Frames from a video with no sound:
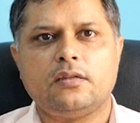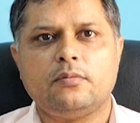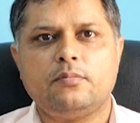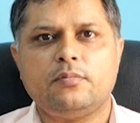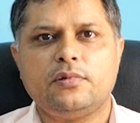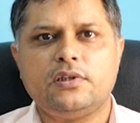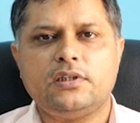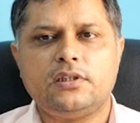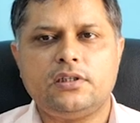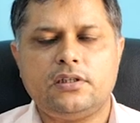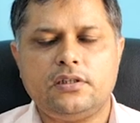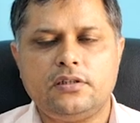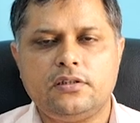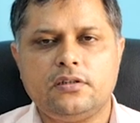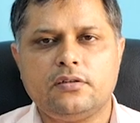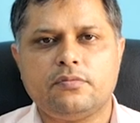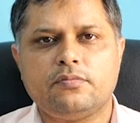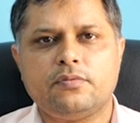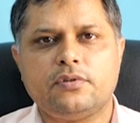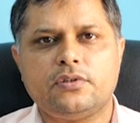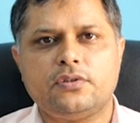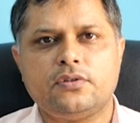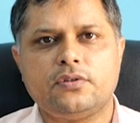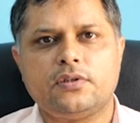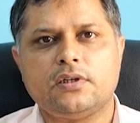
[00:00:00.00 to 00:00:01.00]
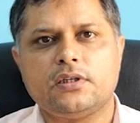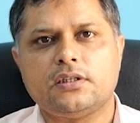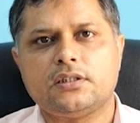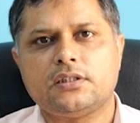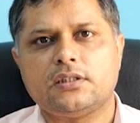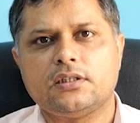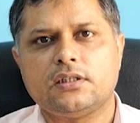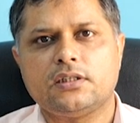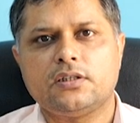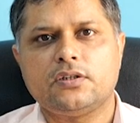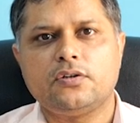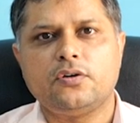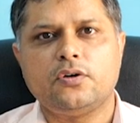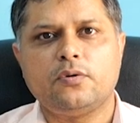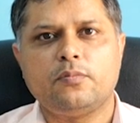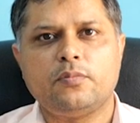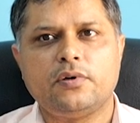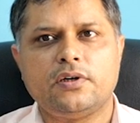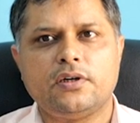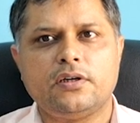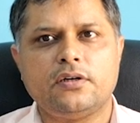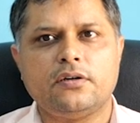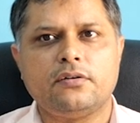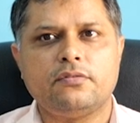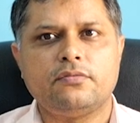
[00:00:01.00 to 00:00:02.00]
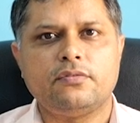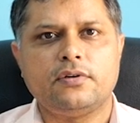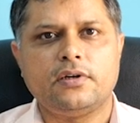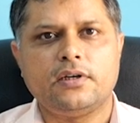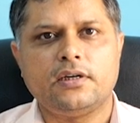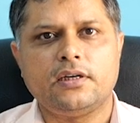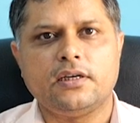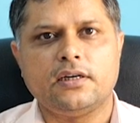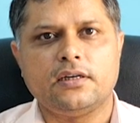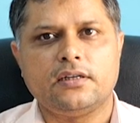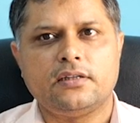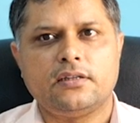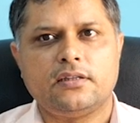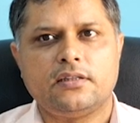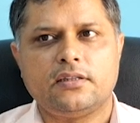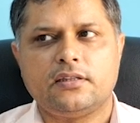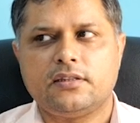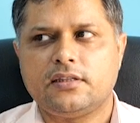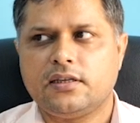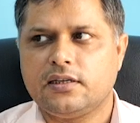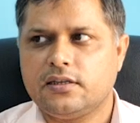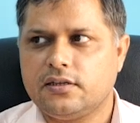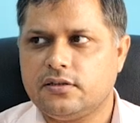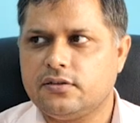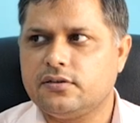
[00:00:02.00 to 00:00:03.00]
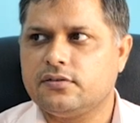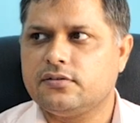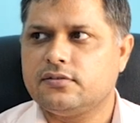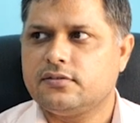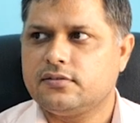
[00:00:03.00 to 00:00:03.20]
the Ministry of Education, Government of India. Thank you.